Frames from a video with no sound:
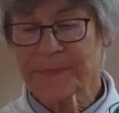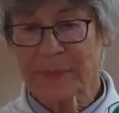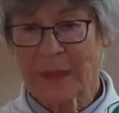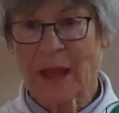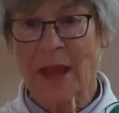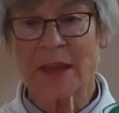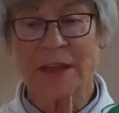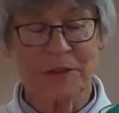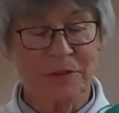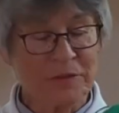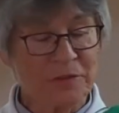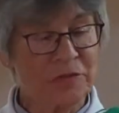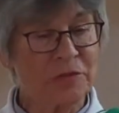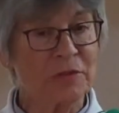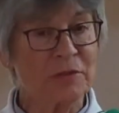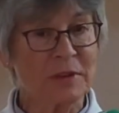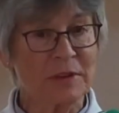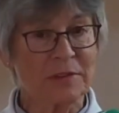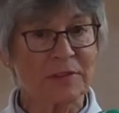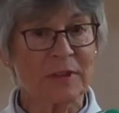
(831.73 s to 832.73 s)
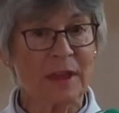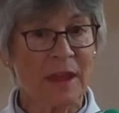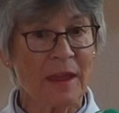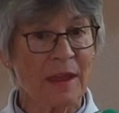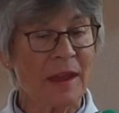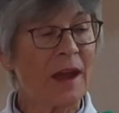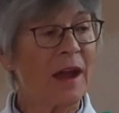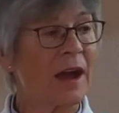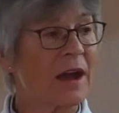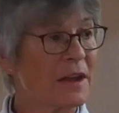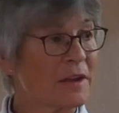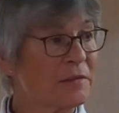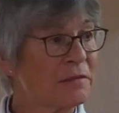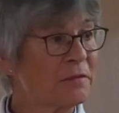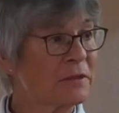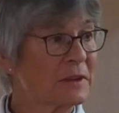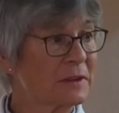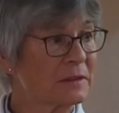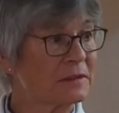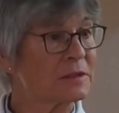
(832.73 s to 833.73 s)
I can truly say I
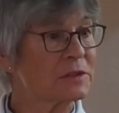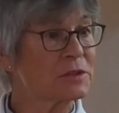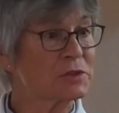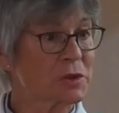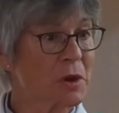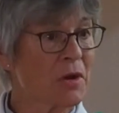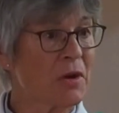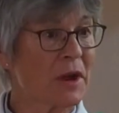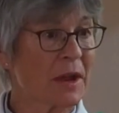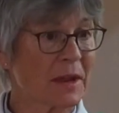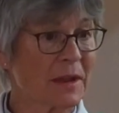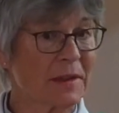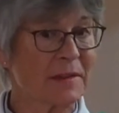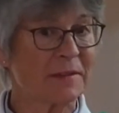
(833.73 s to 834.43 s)
feel joy.